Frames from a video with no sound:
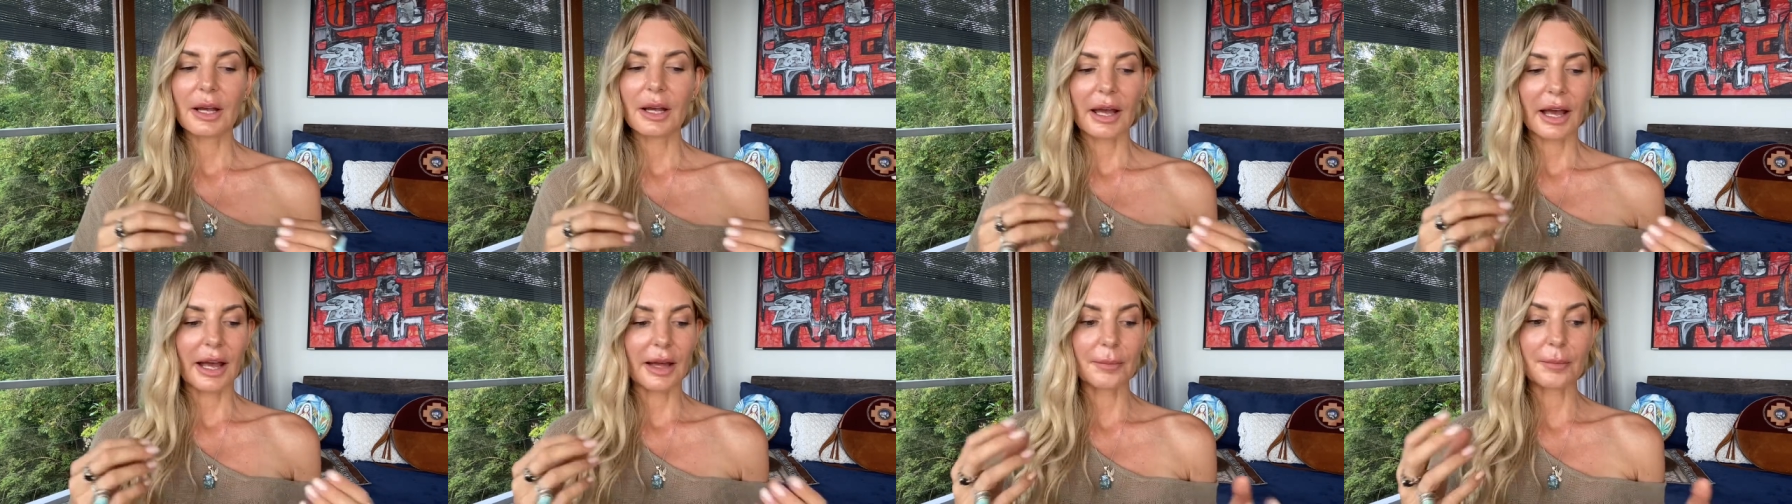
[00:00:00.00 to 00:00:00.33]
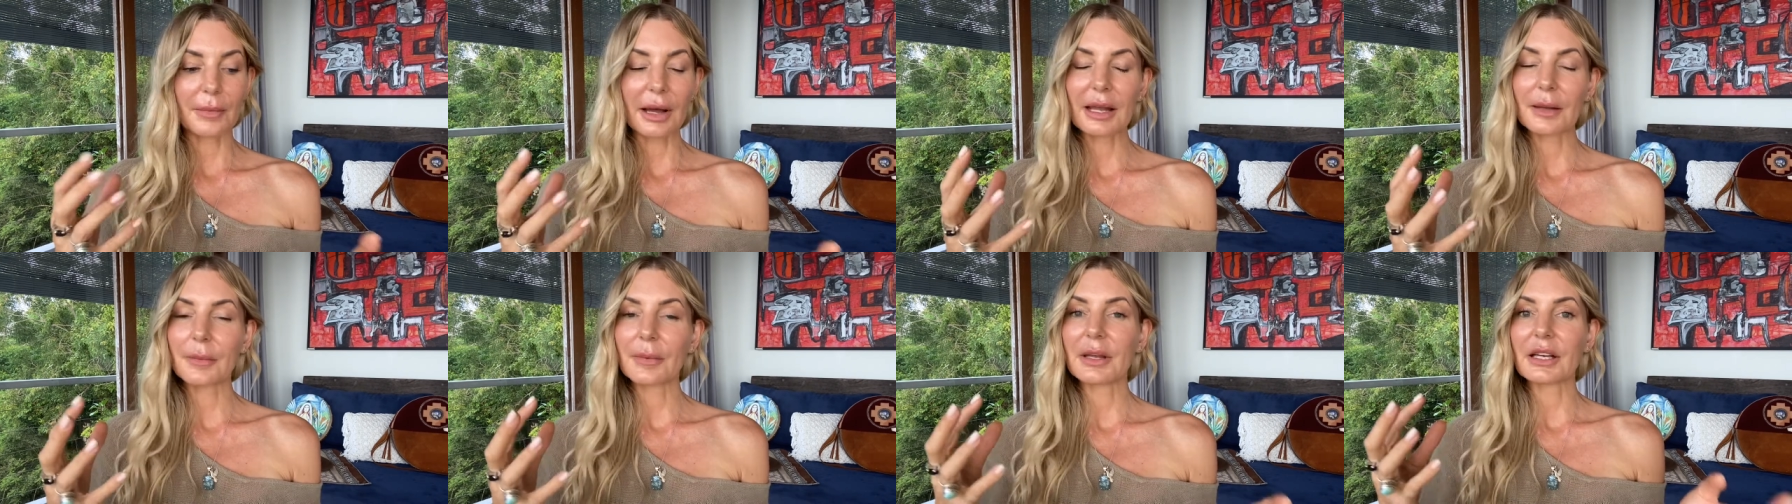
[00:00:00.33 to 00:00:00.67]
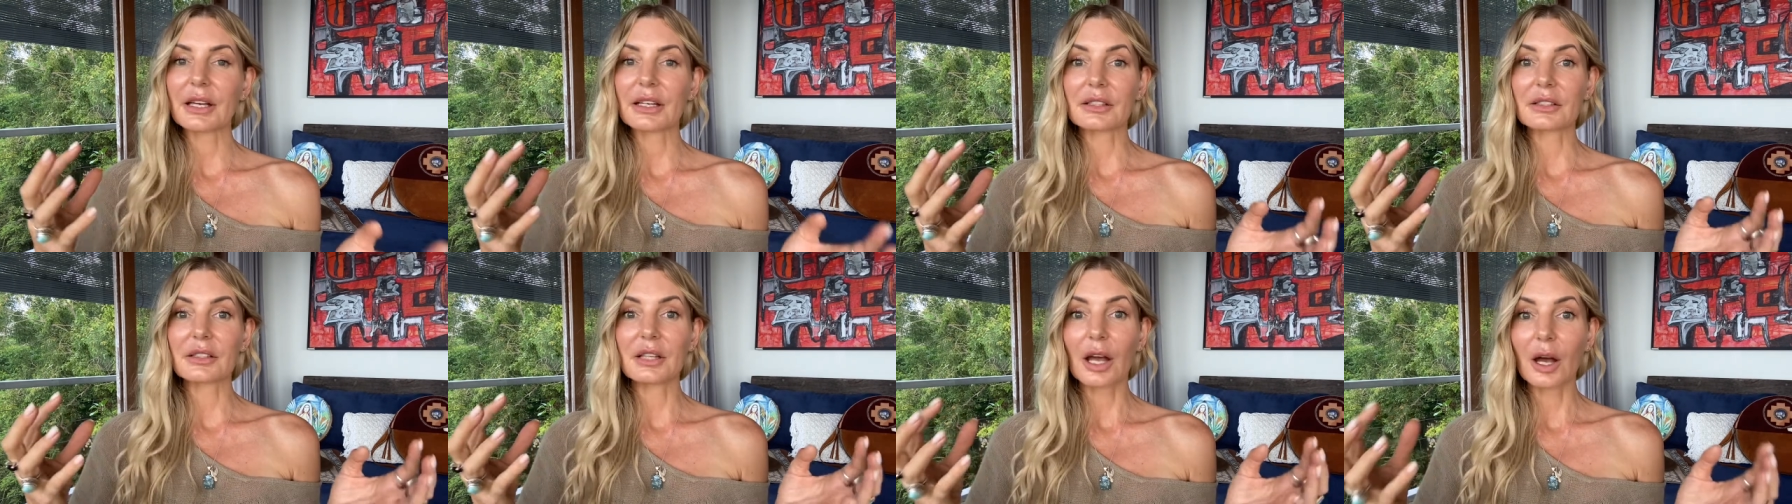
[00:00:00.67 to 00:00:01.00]
And maybe
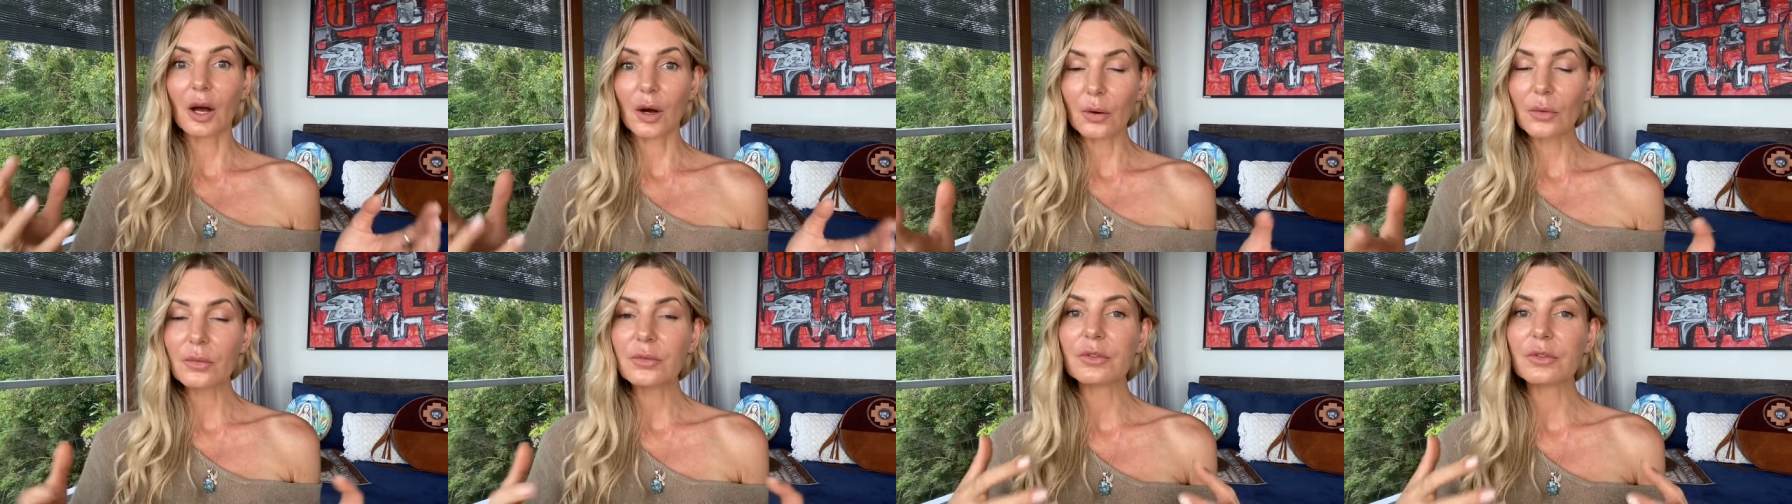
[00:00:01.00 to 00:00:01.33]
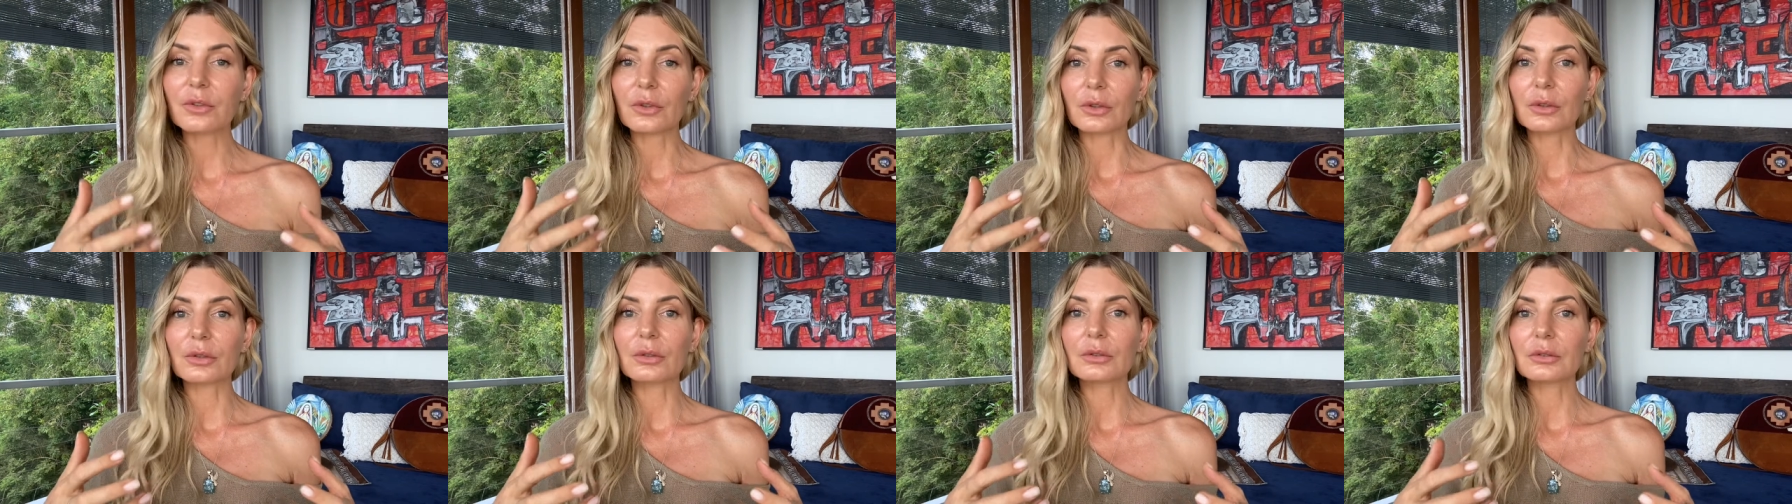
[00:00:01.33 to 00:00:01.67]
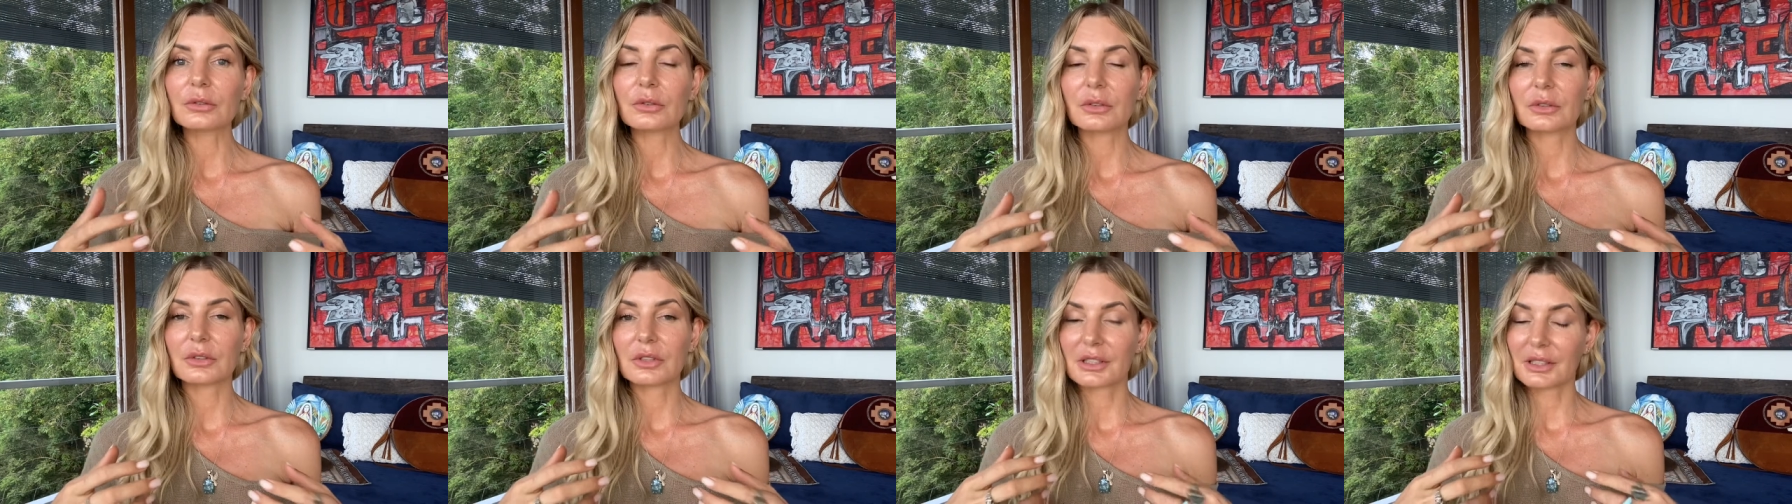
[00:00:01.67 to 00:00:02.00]
it's helpful,
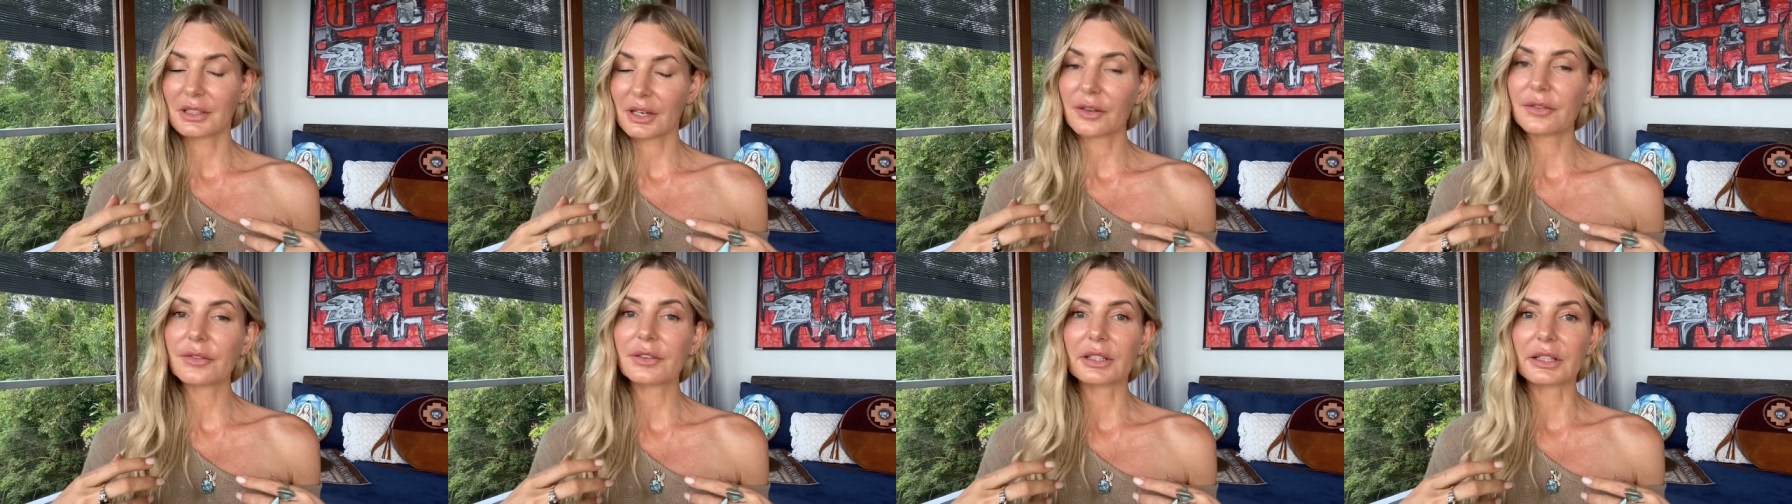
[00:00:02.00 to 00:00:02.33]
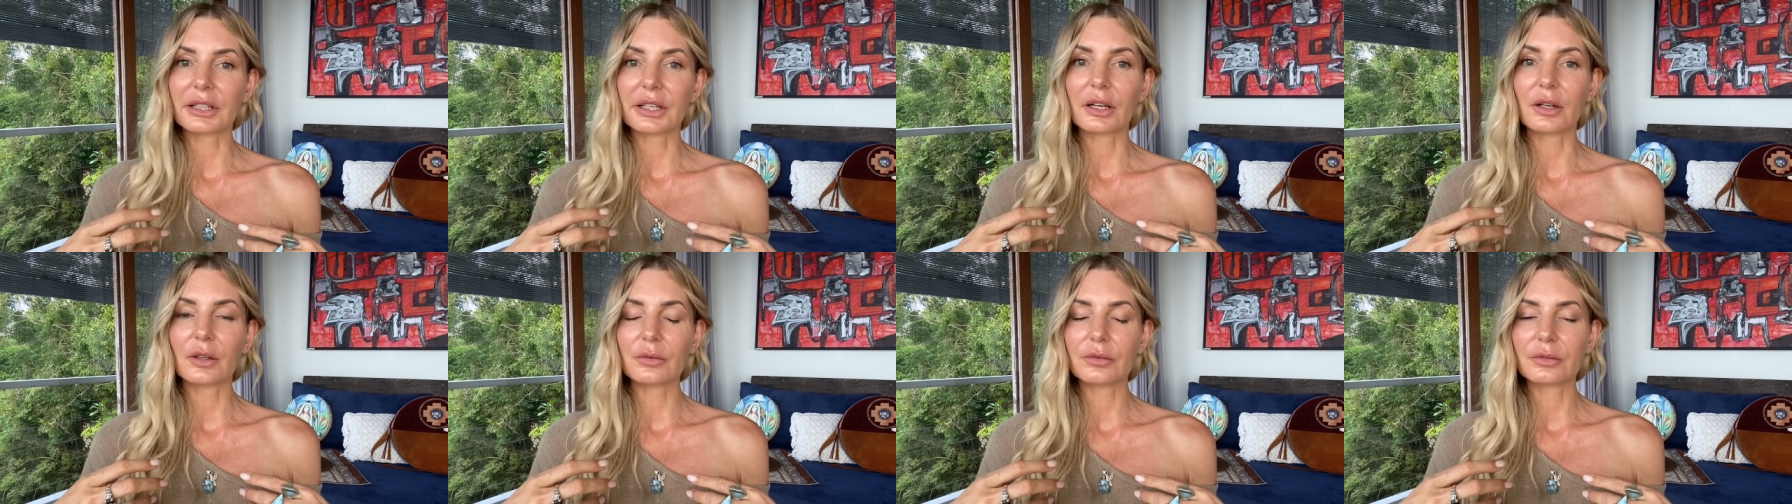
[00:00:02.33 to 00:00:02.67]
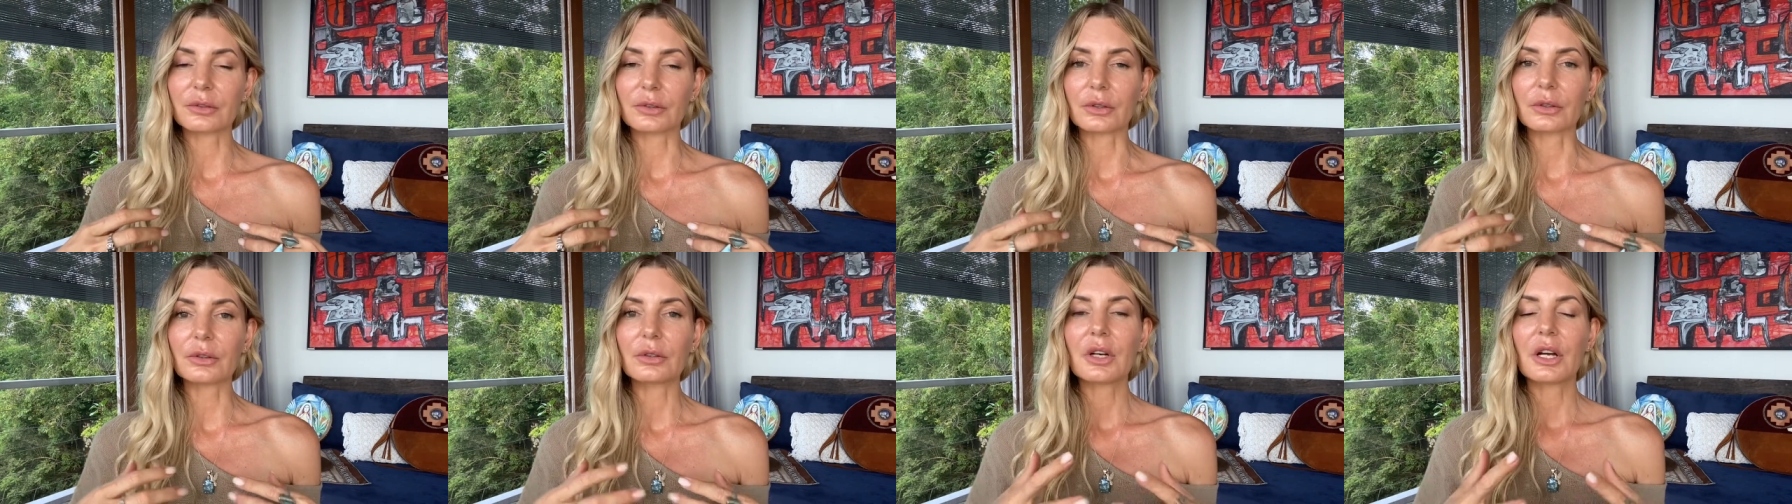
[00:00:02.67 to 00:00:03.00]
it's definitely
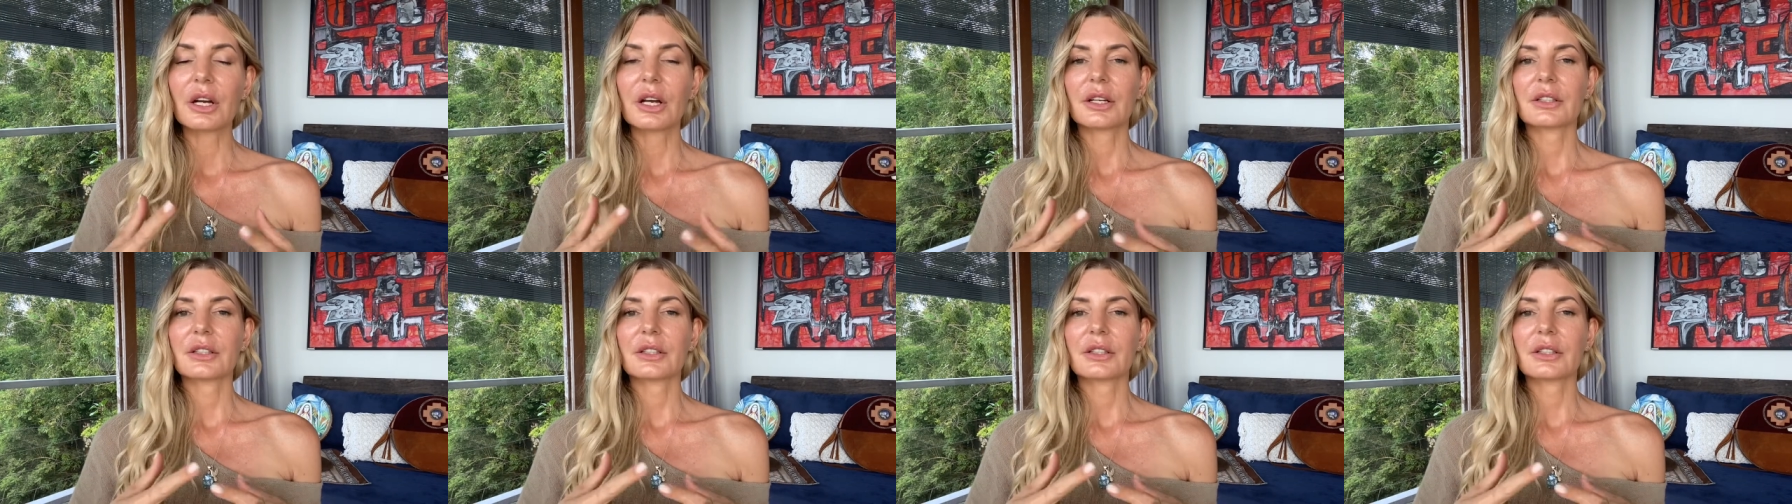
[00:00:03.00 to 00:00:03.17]
helpful,